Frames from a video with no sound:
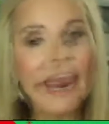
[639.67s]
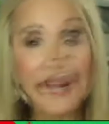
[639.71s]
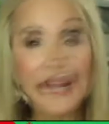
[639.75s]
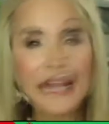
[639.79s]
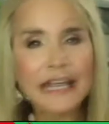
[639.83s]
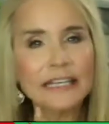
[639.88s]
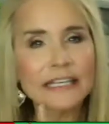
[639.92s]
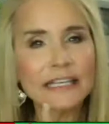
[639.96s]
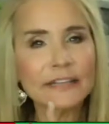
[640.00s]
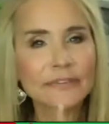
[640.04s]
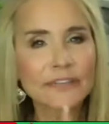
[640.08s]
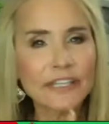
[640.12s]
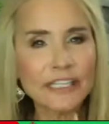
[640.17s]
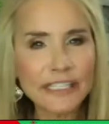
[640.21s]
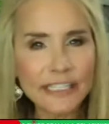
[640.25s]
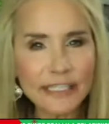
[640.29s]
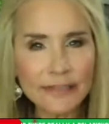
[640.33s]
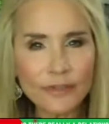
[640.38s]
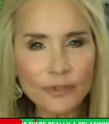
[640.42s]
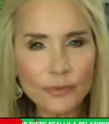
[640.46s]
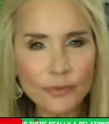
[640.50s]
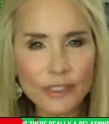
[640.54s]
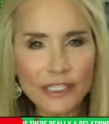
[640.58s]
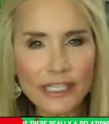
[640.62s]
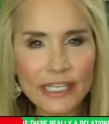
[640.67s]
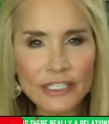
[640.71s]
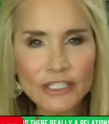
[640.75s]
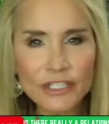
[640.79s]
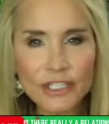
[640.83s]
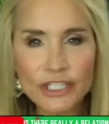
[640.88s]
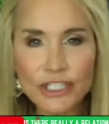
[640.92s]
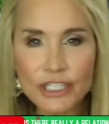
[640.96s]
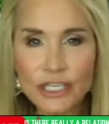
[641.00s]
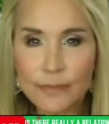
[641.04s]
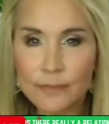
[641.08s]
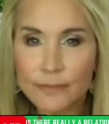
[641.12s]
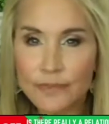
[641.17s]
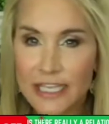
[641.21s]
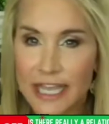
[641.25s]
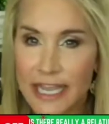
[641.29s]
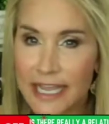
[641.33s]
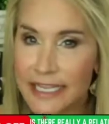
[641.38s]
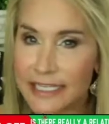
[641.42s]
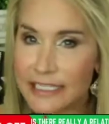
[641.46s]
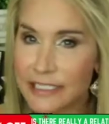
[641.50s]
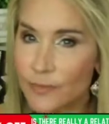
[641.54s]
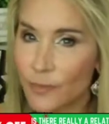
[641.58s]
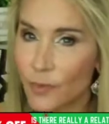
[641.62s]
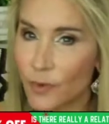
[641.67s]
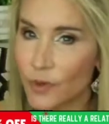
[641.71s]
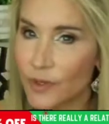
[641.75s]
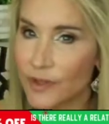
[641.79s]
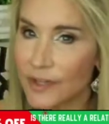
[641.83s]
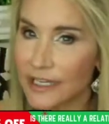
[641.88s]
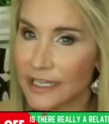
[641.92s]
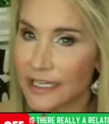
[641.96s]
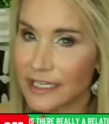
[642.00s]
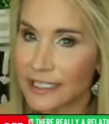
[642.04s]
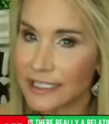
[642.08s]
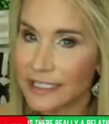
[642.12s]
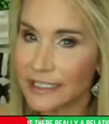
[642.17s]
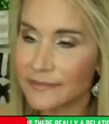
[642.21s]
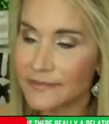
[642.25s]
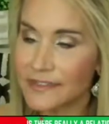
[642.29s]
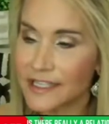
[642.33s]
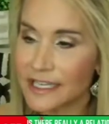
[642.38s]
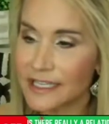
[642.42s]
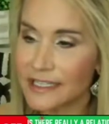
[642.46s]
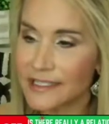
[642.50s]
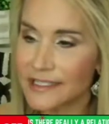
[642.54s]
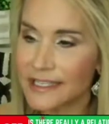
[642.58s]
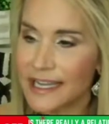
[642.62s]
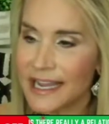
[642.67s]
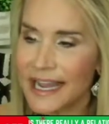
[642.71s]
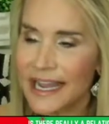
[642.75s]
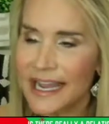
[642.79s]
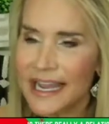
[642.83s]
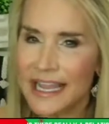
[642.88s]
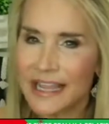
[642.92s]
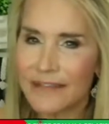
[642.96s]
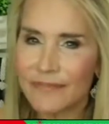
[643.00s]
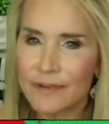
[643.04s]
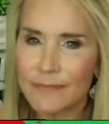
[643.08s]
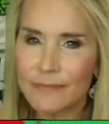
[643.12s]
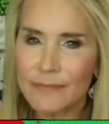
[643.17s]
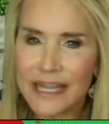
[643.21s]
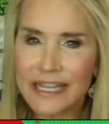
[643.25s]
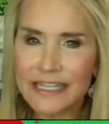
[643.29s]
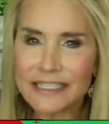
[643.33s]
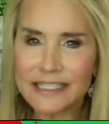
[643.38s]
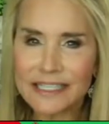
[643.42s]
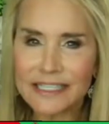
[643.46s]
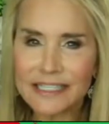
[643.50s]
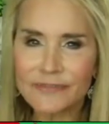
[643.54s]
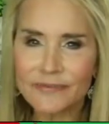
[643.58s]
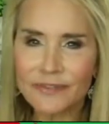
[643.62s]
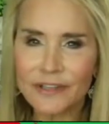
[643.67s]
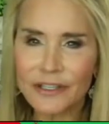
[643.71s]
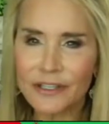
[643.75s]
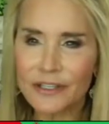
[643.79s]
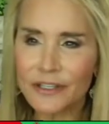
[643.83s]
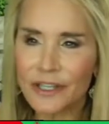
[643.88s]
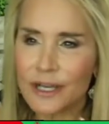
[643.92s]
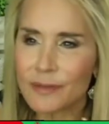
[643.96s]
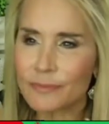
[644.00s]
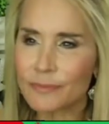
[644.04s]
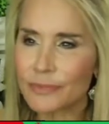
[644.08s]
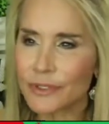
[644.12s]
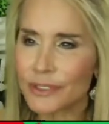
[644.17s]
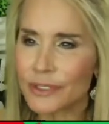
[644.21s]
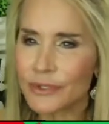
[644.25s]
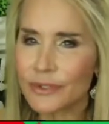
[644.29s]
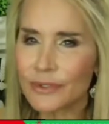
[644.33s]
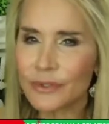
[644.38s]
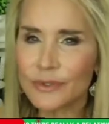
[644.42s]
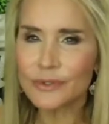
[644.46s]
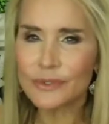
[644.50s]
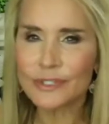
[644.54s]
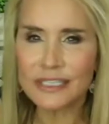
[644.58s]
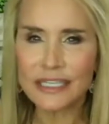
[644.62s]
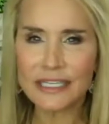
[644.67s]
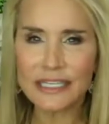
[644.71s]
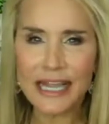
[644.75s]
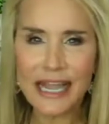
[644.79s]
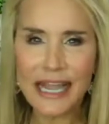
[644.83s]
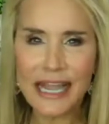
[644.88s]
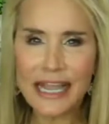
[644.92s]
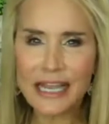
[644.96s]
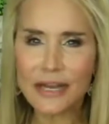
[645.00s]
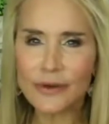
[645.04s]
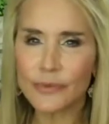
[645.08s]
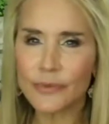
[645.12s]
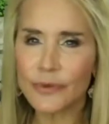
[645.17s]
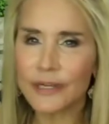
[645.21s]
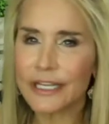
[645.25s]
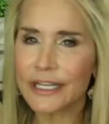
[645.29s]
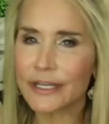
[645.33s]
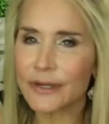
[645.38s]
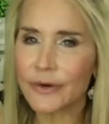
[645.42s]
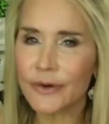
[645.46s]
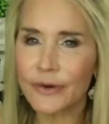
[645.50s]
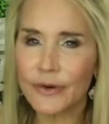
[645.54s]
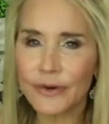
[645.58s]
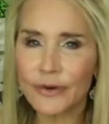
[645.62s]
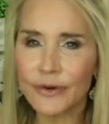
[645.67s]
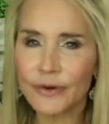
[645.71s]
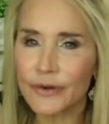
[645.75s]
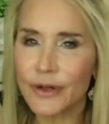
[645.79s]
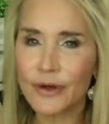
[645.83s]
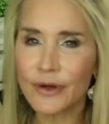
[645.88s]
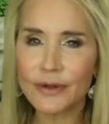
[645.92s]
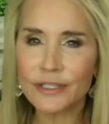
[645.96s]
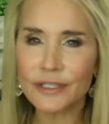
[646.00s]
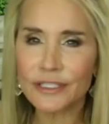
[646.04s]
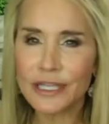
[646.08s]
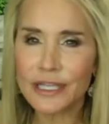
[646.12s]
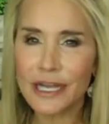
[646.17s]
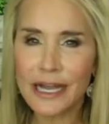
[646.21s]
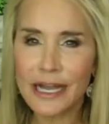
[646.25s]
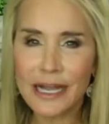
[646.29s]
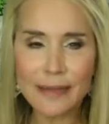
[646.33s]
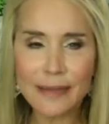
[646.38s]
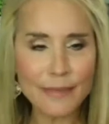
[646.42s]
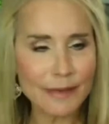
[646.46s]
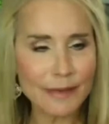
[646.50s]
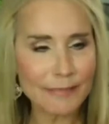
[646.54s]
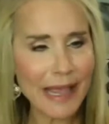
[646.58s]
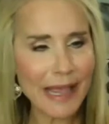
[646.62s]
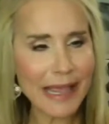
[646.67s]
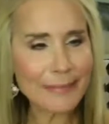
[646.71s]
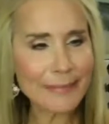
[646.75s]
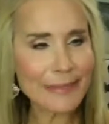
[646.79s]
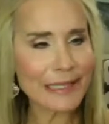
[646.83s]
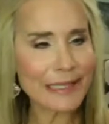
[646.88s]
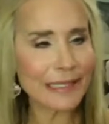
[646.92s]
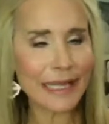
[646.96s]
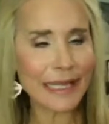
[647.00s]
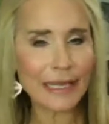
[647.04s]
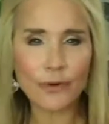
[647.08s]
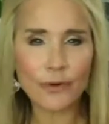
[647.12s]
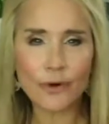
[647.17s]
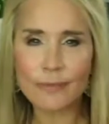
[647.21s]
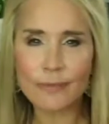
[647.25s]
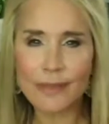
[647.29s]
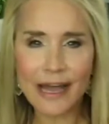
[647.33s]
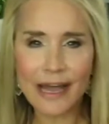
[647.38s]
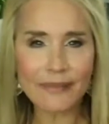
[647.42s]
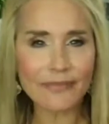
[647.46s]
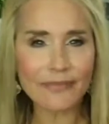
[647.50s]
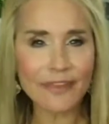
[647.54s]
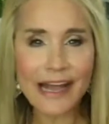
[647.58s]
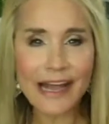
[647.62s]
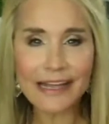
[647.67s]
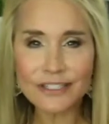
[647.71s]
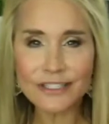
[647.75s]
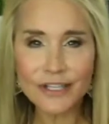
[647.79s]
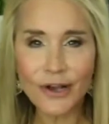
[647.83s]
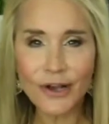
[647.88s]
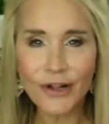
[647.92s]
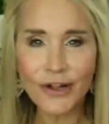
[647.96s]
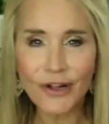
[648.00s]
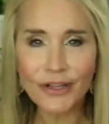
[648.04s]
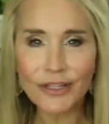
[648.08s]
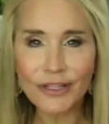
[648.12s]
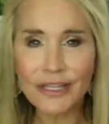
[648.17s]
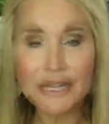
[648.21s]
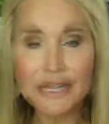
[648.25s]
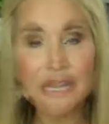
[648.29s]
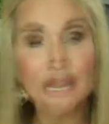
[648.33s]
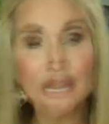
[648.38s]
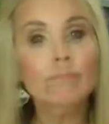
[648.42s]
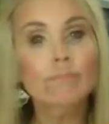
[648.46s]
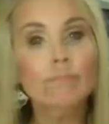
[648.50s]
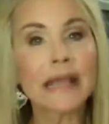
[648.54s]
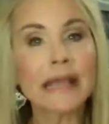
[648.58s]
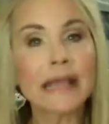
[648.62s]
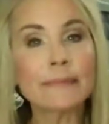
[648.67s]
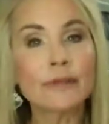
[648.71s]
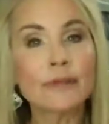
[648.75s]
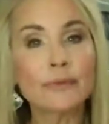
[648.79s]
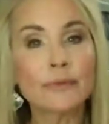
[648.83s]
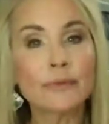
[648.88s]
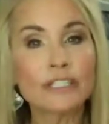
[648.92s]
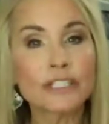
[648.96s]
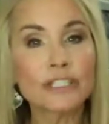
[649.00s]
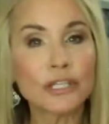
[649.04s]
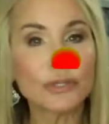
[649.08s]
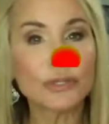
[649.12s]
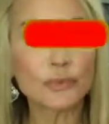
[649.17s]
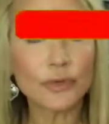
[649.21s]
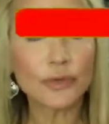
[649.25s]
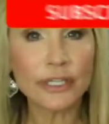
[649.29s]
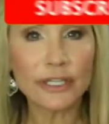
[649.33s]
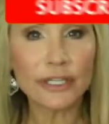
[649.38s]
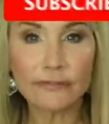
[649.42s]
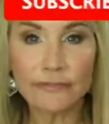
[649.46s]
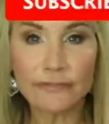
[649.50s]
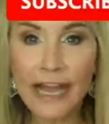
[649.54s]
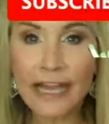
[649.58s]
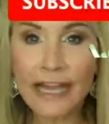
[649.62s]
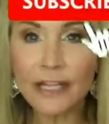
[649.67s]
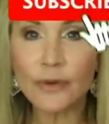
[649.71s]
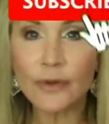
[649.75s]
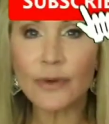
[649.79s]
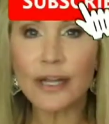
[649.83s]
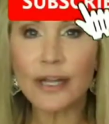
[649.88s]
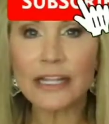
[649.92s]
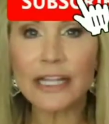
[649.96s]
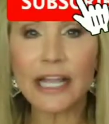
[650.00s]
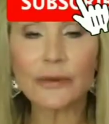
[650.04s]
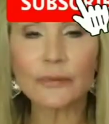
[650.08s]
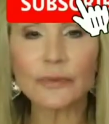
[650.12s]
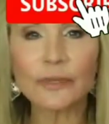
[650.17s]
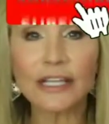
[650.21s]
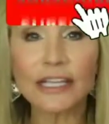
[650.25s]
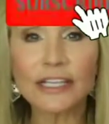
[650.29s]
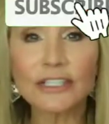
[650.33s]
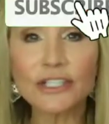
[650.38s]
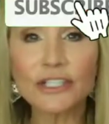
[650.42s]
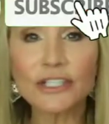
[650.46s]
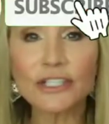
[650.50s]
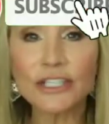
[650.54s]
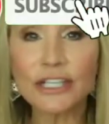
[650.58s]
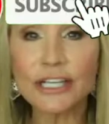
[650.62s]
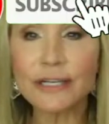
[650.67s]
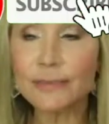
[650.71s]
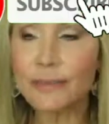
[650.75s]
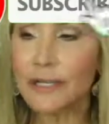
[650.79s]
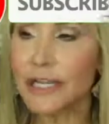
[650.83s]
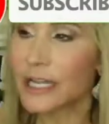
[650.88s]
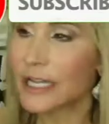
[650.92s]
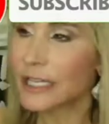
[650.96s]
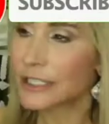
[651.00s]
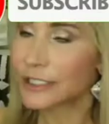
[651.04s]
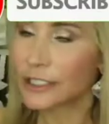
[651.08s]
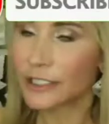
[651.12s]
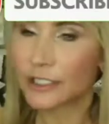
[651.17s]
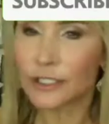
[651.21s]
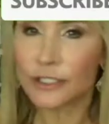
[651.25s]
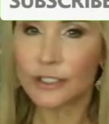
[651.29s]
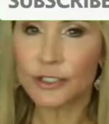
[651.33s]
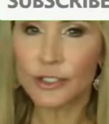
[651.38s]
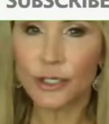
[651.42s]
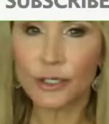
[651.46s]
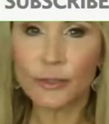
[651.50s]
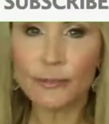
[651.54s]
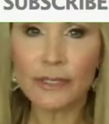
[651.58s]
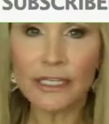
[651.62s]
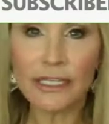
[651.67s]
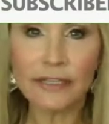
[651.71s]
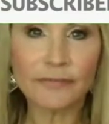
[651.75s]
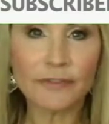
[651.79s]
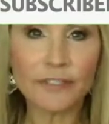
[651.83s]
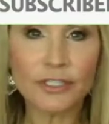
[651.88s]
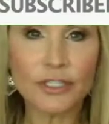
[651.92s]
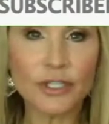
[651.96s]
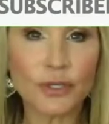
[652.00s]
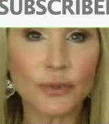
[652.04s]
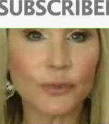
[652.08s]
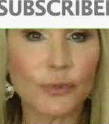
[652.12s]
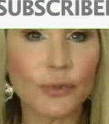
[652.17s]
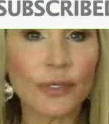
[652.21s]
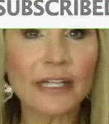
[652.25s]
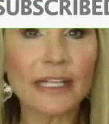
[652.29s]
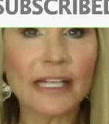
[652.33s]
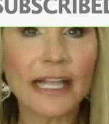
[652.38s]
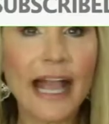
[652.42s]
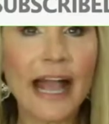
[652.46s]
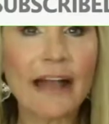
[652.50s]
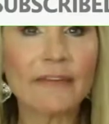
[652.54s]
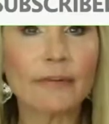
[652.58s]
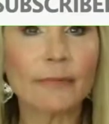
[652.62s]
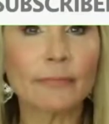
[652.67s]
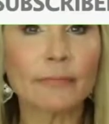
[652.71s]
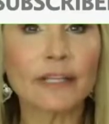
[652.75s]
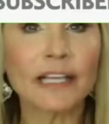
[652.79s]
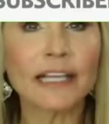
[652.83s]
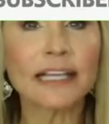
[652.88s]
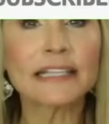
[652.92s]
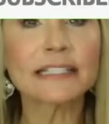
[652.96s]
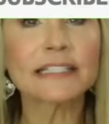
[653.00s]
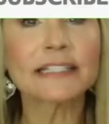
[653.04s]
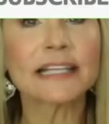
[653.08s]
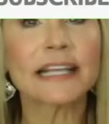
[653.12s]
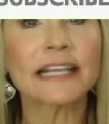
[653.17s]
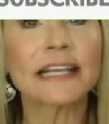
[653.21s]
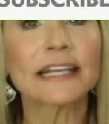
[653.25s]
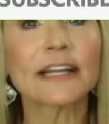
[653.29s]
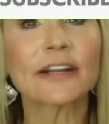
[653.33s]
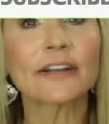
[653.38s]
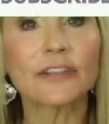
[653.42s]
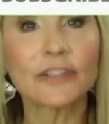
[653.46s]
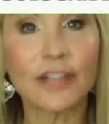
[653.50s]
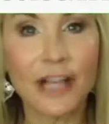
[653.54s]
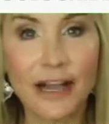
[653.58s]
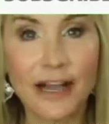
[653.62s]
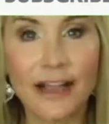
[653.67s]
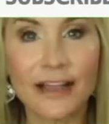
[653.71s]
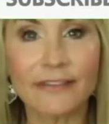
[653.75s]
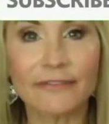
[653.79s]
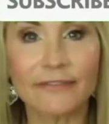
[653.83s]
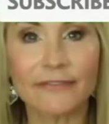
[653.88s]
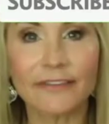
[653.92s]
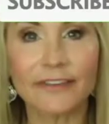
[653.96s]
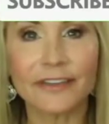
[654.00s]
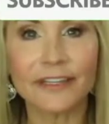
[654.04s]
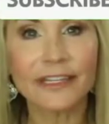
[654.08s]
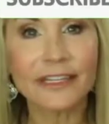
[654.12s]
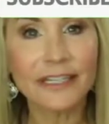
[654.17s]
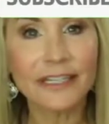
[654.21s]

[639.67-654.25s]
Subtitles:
And if a given relationship takes more than it gives us, if it makes us feel abused and angry and hurt all the time, and maybe like we're about that tall, then maybe we should reevaluate that relationship to determine if it should really have a place in our life.